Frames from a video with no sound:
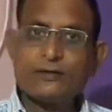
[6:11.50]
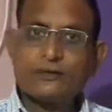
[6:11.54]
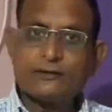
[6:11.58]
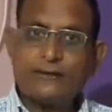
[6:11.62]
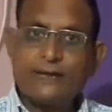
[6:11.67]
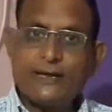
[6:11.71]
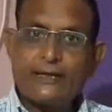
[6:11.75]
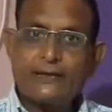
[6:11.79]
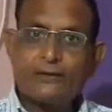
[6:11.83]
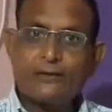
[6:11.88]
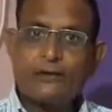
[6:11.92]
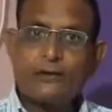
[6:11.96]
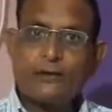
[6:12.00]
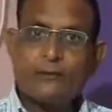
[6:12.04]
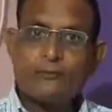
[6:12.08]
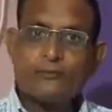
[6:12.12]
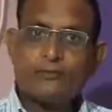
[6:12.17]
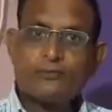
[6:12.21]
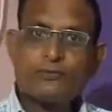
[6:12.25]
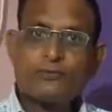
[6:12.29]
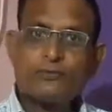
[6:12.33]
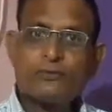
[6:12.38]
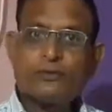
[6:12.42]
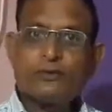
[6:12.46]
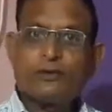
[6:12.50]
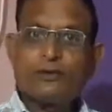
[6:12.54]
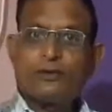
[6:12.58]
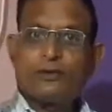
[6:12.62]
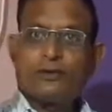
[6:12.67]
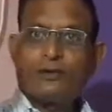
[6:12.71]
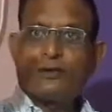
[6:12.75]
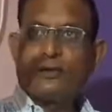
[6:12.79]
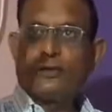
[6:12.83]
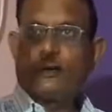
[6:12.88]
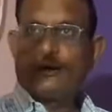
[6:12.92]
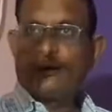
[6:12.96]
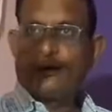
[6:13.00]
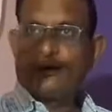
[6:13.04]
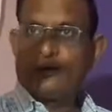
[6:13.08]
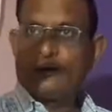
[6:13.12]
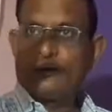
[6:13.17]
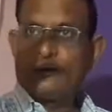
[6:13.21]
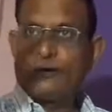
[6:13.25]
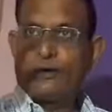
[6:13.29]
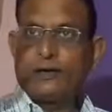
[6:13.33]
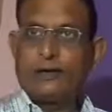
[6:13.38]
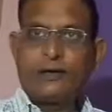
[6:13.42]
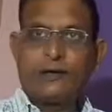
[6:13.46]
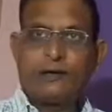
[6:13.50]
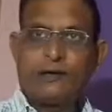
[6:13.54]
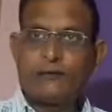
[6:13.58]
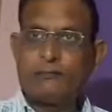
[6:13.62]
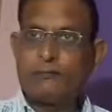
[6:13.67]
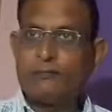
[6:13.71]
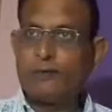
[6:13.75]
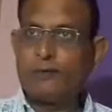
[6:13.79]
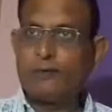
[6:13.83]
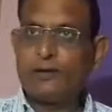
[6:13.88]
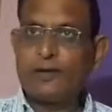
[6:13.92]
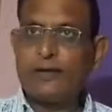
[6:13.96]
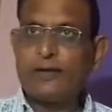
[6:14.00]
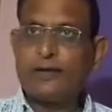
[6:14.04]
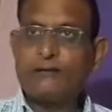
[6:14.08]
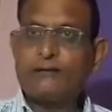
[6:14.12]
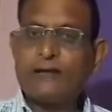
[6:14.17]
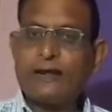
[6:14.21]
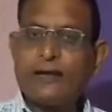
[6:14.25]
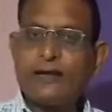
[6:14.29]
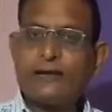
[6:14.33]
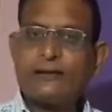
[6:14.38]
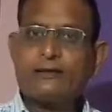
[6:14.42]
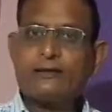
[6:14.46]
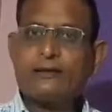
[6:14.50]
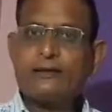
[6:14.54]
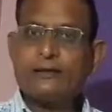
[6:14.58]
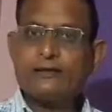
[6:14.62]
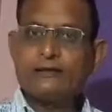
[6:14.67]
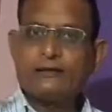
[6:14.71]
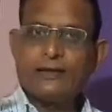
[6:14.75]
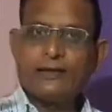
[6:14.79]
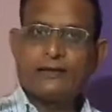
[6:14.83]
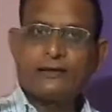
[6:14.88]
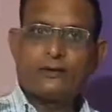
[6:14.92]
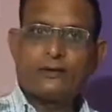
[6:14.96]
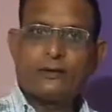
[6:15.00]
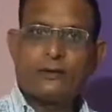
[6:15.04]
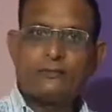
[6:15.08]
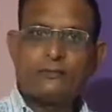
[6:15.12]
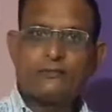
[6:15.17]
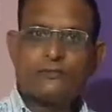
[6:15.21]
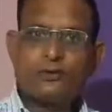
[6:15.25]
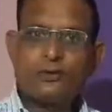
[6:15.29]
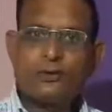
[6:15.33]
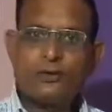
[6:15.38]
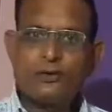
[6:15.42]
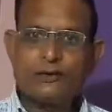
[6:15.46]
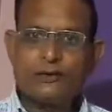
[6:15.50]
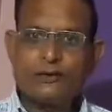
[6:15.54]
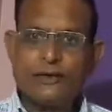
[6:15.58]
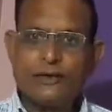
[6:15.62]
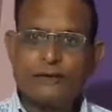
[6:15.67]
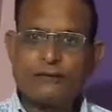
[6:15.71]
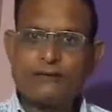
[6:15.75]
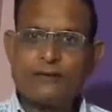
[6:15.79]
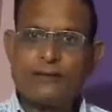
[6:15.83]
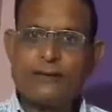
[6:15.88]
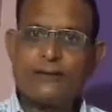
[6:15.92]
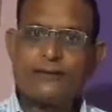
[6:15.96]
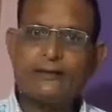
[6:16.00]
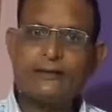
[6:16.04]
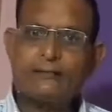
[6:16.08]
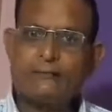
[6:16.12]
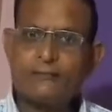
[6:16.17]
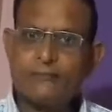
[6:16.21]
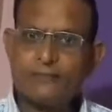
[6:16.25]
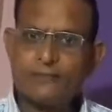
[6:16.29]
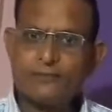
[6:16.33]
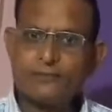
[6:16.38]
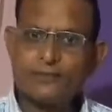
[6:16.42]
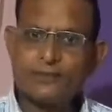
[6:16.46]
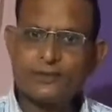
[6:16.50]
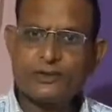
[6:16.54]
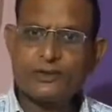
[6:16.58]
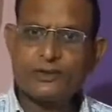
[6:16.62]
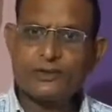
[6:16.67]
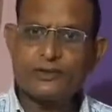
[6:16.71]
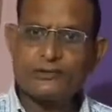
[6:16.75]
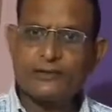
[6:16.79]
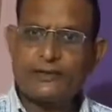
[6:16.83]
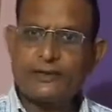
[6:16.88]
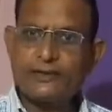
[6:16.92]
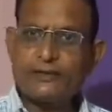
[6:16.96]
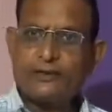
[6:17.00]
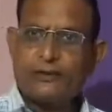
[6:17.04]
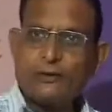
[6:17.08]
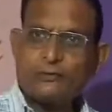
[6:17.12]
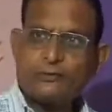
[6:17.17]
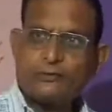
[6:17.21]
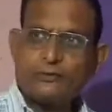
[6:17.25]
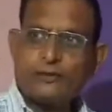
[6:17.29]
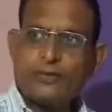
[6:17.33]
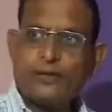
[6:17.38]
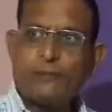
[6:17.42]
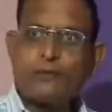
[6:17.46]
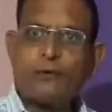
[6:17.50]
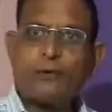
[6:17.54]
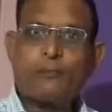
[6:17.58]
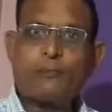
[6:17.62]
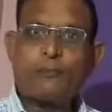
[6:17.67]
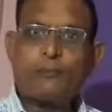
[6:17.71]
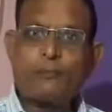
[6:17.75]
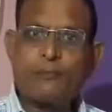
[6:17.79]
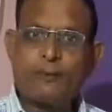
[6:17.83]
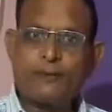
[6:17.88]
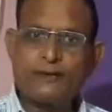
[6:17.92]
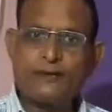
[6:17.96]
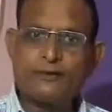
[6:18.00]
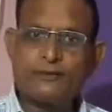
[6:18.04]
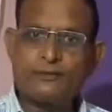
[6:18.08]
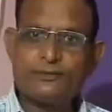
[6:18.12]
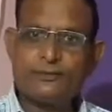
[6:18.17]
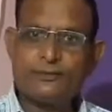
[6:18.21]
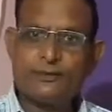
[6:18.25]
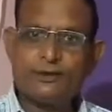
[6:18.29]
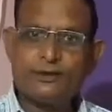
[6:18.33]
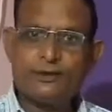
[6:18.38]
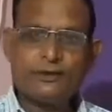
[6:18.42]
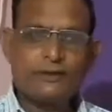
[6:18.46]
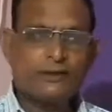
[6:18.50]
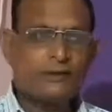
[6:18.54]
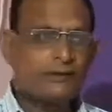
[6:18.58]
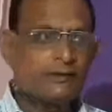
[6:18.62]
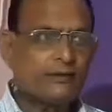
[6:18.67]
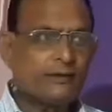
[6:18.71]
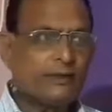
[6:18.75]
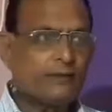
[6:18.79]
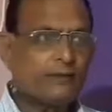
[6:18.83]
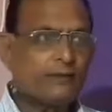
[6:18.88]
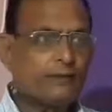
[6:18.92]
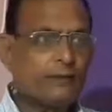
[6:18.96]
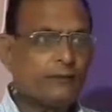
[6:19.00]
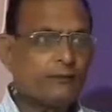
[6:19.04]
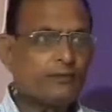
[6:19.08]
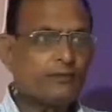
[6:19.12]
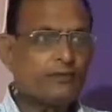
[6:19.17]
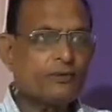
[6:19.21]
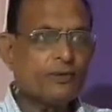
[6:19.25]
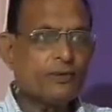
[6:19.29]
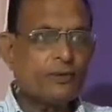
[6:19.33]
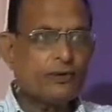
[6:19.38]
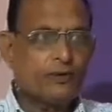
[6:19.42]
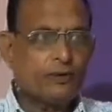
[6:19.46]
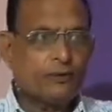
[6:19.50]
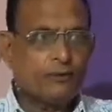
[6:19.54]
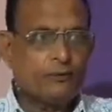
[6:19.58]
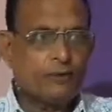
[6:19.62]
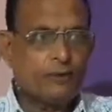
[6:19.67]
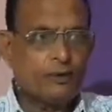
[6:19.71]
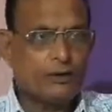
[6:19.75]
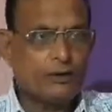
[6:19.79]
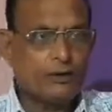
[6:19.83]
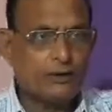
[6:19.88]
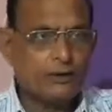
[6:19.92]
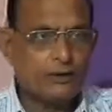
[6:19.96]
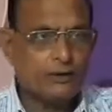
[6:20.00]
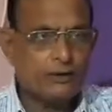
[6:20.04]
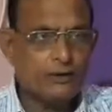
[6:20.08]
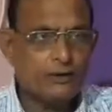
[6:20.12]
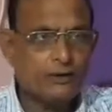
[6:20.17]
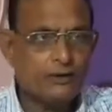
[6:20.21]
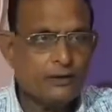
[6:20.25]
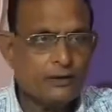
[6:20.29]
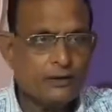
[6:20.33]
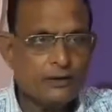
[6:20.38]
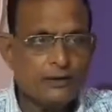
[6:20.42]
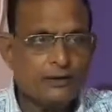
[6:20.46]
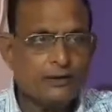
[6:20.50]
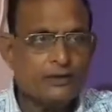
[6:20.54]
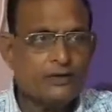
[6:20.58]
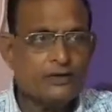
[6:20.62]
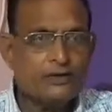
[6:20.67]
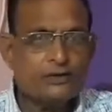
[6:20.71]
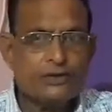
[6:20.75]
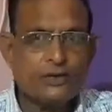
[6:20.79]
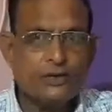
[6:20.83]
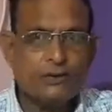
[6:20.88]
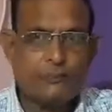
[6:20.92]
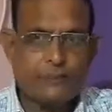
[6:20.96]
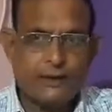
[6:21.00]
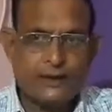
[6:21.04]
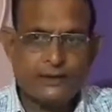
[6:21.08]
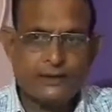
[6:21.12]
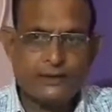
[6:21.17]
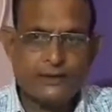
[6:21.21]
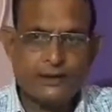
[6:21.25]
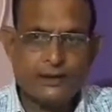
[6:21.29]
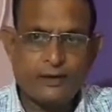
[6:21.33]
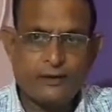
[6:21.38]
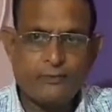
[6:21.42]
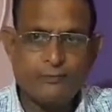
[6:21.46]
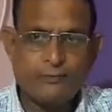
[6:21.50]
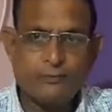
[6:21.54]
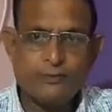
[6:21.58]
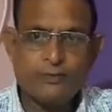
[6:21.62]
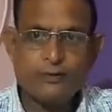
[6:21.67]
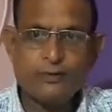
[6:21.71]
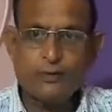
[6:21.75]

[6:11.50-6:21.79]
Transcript: then comes uh, he headline then comes deadline. then comes name of a place then comes uh, initial paragraph